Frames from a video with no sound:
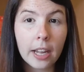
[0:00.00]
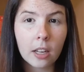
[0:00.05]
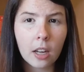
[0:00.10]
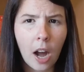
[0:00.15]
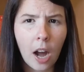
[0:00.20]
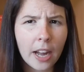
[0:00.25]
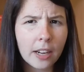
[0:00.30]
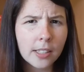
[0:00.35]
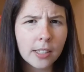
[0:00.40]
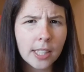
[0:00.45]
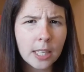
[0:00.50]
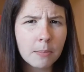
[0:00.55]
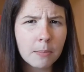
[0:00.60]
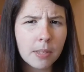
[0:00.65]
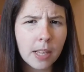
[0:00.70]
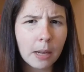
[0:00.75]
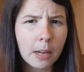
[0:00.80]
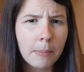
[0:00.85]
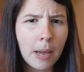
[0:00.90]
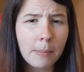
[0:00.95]
it kind of
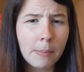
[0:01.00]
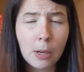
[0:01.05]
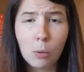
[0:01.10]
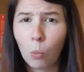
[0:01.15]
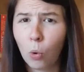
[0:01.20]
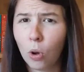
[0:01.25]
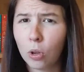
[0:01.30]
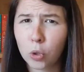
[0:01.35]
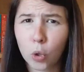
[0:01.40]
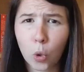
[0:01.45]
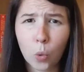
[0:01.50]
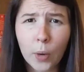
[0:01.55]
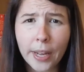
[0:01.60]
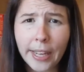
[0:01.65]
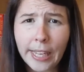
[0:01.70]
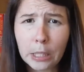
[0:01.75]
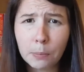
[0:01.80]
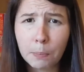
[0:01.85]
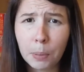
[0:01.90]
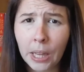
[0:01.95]
seems like maybe it was
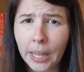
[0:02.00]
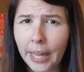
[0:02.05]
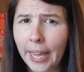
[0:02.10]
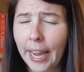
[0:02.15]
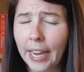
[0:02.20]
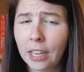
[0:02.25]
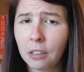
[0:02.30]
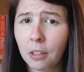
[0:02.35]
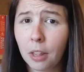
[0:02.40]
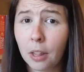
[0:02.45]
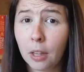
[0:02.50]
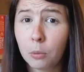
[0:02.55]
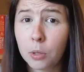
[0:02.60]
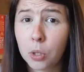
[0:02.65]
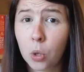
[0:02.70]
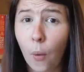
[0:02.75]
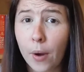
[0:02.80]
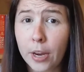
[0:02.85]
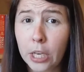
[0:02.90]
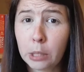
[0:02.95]
always planned that there
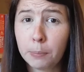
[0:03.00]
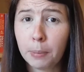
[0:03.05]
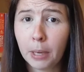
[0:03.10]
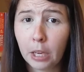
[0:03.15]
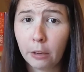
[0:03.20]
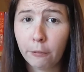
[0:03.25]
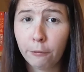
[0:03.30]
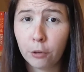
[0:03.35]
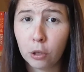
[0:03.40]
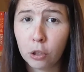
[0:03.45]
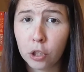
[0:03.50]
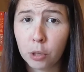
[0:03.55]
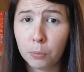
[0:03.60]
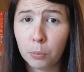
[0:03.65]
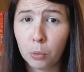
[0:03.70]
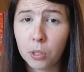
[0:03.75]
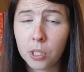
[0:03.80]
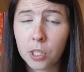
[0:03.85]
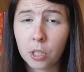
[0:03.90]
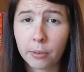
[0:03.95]
was going to be future
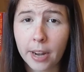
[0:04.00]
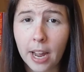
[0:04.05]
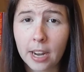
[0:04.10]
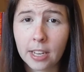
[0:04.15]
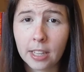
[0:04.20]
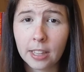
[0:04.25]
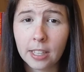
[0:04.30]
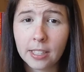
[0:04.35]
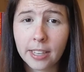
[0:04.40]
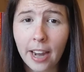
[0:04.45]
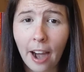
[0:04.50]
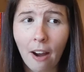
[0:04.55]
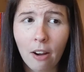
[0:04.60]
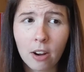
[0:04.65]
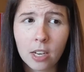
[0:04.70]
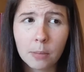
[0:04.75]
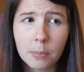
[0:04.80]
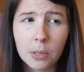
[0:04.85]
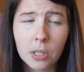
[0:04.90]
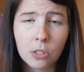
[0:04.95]
books surrounding this
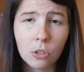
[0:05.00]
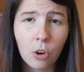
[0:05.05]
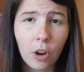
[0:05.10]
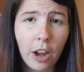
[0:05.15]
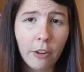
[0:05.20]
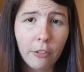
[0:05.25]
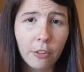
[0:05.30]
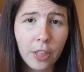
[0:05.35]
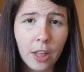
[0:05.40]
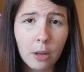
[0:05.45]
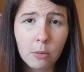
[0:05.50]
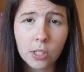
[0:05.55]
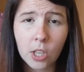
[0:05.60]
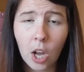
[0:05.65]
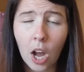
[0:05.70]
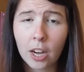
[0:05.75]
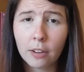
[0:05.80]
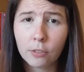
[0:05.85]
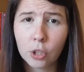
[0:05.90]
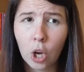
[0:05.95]
character, because not everything was
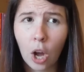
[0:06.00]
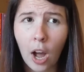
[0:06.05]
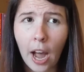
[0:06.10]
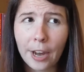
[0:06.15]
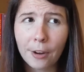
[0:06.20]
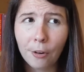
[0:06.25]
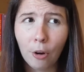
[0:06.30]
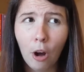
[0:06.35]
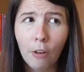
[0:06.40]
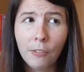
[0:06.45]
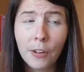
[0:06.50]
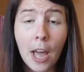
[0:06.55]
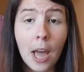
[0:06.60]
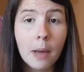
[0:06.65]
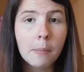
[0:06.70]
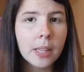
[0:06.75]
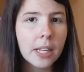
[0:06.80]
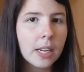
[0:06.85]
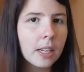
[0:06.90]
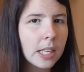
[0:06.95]
kind of tied
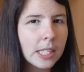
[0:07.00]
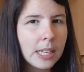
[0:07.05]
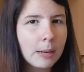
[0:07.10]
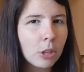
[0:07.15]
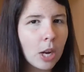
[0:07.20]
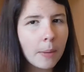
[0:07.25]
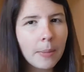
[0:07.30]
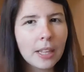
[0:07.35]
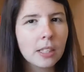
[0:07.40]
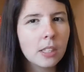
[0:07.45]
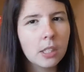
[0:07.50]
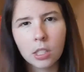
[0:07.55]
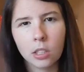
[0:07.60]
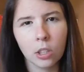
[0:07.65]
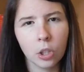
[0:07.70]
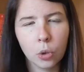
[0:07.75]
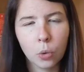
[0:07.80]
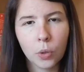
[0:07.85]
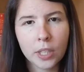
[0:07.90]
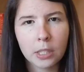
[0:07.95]
off. But then at the same time, that
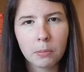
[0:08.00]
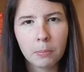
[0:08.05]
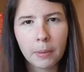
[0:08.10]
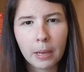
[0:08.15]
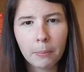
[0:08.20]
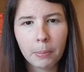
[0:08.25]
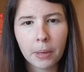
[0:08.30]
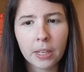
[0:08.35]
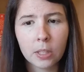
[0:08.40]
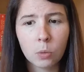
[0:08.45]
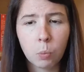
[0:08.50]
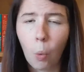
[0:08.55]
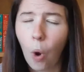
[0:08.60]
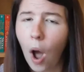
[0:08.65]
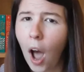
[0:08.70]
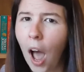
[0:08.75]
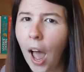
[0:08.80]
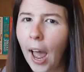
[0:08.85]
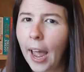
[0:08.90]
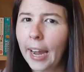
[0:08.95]
still annoys me, because
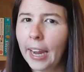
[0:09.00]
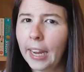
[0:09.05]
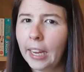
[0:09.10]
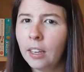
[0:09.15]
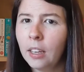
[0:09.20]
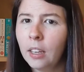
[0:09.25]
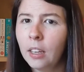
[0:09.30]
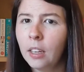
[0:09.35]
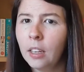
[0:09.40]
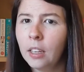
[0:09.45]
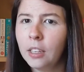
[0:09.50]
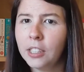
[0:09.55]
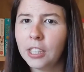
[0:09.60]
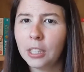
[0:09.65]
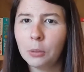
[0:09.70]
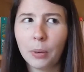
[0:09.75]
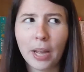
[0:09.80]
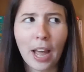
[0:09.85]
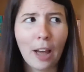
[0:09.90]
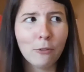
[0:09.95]
why
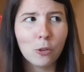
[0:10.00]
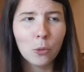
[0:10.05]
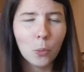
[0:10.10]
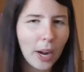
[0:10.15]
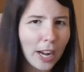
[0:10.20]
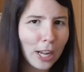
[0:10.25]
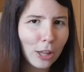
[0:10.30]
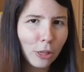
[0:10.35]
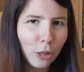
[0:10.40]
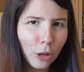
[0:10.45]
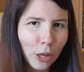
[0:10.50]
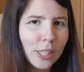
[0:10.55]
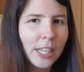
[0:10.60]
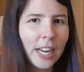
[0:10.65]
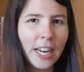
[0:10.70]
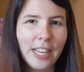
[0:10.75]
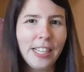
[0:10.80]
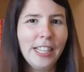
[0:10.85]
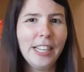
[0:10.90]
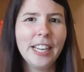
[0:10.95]
did we have to wait
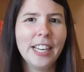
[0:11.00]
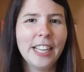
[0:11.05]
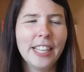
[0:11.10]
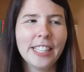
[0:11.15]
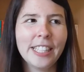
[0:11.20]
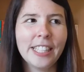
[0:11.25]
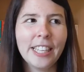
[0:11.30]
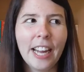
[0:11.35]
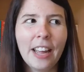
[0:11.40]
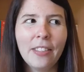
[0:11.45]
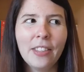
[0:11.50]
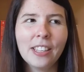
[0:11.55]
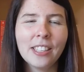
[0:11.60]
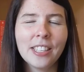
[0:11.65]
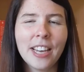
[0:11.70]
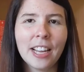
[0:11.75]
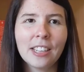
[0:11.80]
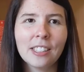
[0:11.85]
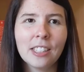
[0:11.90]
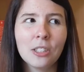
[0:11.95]
13 years to get
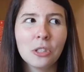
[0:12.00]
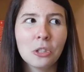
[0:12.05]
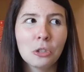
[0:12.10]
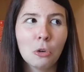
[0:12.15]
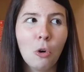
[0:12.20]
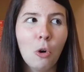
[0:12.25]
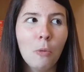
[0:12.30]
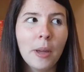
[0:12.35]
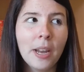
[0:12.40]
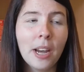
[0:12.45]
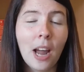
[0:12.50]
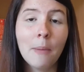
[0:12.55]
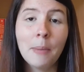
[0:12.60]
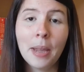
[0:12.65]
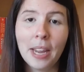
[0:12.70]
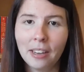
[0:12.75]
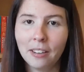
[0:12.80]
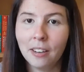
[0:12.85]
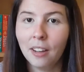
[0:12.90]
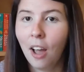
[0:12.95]
this next installment? I
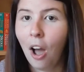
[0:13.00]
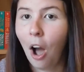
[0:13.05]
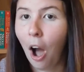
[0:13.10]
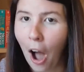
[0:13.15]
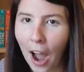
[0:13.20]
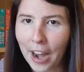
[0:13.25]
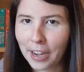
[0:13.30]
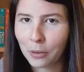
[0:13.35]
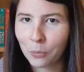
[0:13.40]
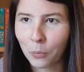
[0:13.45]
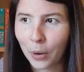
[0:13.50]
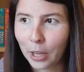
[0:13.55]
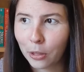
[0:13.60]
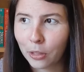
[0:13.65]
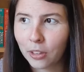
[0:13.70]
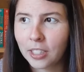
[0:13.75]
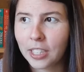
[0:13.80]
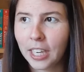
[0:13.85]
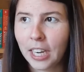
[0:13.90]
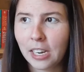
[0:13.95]
mean, I didn't wait
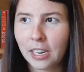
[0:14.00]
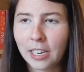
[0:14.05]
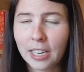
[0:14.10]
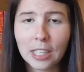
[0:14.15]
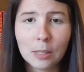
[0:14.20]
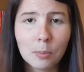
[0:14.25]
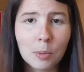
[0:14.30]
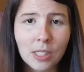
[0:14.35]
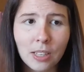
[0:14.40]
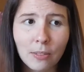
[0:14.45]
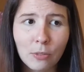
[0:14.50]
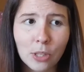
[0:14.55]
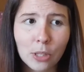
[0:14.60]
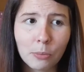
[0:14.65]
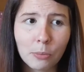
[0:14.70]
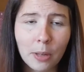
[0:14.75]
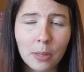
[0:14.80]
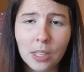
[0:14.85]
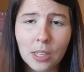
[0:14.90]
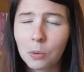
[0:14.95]
13 years because I've
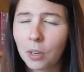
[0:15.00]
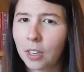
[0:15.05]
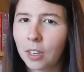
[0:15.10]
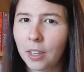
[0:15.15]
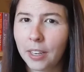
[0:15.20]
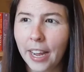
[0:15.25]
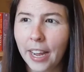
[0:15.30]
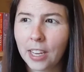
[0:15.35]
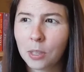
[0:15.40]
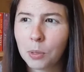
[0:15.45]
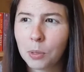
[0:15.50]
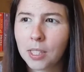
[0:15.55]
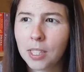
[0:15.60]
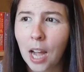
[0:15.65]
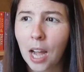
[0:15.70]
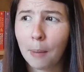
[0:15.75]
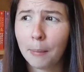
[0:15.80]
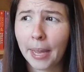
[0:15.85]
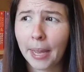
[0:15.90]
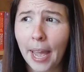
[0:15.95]
just read this one and the next one's
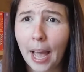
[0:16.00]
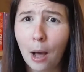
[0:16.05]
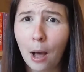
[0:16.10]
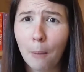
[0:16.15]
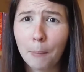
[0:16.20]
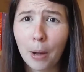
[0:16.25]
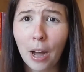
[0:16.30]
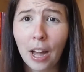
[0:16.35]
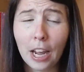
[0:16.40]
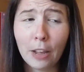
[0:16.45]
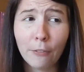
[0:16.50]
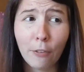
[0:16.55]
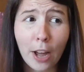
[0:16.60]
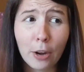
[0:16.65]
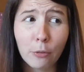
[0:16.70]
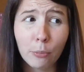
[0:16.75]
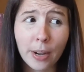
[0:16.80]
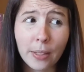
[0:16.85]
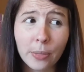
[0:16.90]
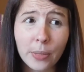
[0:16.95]
coming out. But if
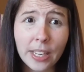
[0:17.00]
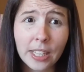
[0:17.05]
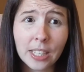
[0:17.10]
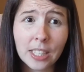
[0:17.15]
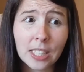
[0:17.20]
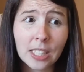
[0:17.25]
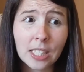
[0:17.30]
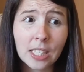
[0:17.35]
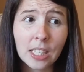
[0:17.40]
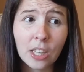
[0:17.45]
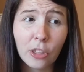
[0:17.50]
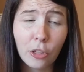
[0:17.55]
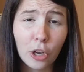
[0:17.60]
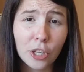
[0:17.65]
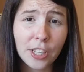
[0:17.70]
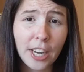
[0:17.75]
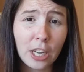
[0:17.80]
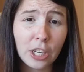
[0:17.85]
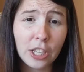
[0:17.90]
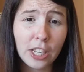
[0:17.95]
I'd read this
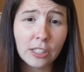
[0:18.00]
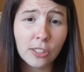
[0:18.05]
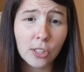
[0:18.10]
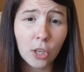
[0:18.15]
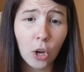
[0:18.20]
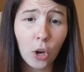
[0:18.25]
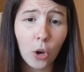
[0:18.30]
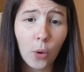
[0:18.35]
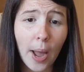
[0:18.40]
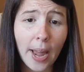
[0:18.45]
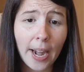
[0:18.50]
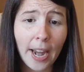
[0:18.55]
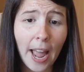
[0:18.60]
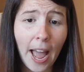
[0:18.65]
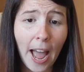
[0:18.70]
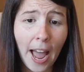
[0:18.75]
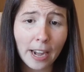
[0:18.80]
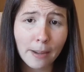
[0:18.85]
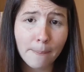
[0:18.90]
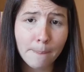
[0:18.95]
13 years ago and it
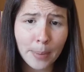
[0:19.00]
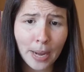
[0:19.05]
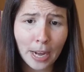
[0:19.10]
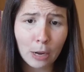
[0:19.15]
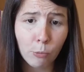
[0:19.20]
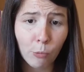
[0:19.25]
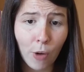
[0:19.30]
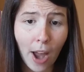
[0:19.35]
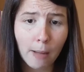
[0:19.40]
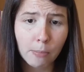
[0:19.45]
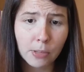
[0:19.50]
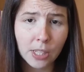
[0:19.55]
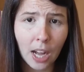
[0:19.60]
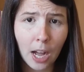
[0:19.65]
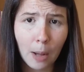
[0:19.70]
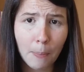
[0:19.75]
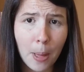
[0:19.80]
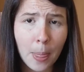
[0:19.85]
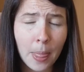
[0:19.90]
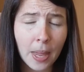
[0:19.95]
hadn't been wrapped
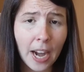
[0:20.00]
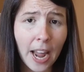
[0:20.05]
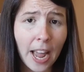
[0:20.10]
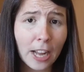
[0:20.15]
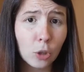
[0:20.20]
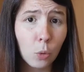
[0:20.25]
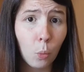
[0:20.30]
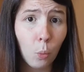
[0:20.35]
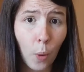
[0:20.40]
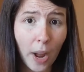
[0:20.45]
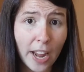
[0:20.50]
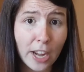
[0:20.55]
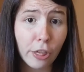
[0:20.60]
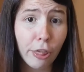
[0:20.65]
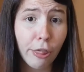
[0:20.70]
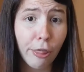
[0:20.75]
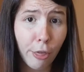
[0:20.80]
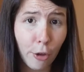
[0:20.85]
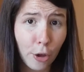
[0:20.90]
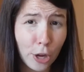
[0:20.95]
up, and then I had to wait
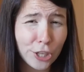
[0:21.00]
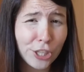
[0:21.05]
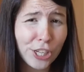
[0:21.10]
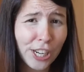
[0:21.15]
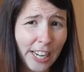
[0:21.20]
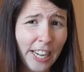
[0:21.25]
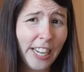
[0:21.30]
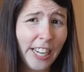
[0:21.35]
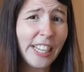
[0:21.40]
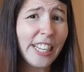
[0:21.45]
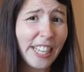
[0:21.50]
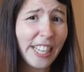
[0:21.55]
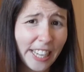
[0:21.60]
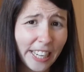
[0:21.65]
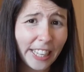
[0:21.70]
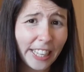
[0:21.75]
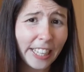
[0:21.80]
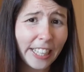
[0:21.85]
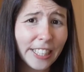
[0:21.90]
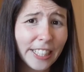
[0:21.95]
13
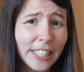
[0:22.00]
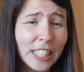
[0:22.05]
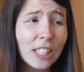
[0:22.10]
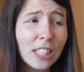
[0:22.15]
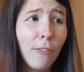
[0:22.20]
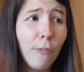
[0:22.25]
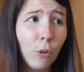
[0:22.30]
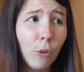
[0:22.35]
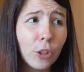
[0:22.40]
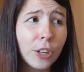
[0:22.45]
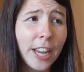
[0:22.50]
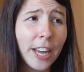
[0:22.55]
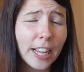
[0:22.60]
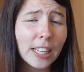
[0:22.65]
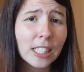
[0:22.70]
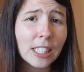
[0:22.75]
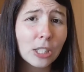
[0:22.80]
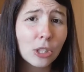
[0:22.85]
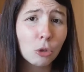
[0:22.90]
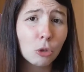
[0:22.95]
years for the
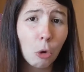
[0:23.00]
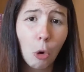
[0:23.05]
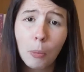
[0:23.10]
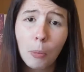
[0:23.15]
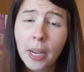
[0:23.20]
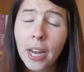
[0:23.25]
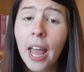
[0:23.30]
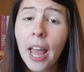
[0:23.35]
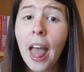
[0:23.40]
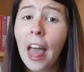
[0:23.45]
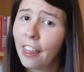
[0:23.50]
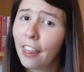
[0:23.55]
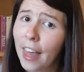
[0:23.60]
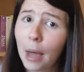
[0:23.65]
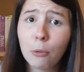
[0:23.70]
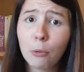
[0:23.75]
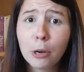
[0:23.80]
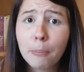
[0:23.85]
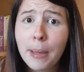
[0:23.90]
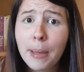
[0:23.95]
next installment,
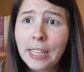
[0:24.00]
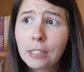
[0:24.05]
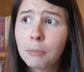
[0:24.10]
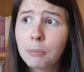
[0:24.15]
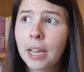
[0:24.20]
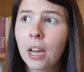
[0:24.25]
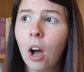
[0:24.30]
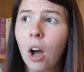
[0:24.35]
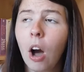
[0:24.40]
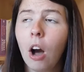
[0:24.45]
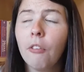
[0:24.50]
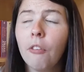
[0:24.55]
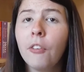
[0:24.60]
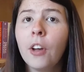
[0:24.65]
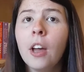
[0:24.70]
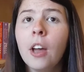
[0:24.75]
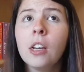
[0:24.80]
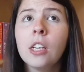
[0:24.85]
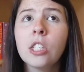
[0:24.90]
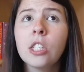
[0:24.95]
that would have pissed me
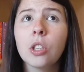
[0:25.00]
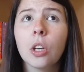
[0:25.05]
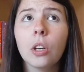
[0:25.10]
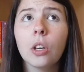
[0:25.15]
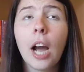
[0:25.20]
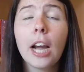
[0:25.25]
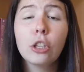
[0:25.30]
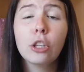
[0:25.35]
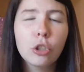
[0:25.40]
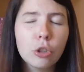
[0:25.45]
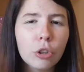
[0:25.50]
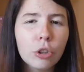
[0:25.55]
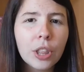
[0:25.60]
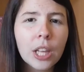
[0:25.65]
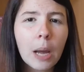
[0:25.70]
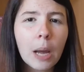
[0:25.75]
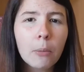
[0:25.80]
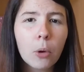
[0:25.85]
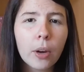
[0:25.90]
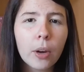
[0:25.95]
off. So I do
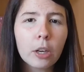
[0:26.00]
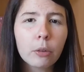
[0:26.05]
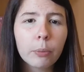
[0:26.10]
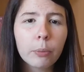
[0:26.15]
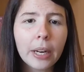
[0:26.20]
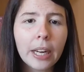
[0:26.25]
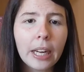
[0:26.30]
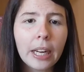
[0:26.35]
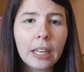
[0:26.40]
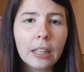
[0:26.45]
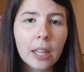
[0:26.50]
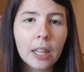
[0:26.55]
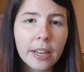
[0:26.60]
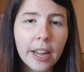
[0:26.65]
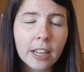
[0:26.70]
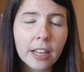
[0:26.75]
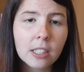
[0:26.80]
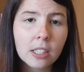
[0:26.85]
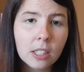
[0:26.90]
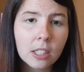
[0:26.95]
think I'm going to read the
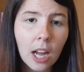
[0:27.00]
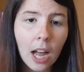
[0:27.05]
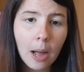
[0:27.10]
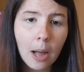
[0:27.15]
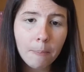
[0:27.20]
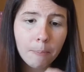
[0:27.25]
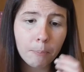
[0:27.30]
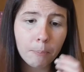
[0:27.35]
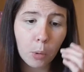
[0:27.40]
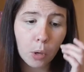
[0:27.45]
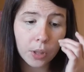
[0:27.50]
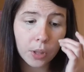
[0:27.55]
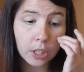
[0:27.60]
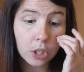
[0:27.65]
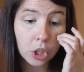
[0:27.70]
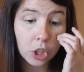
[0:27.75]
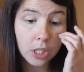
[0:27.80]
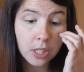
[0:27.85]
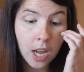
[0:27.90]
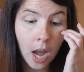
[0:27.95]
next book
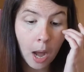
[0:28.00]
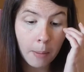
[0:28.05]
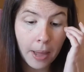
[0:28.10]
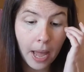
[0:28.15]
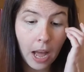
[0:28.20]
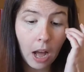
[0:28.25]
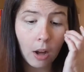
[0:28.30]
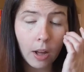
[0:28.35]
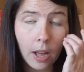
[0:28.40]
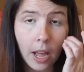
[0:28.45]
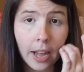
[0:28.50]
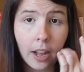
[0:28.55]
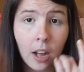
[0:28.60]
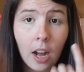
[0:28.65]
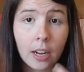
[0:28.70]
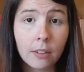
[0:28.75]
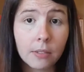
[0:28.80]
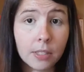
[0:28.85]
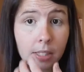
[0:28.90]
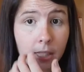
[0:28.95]
that's just come out and
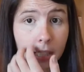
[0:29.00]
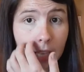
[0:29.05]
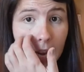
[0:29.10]
kind of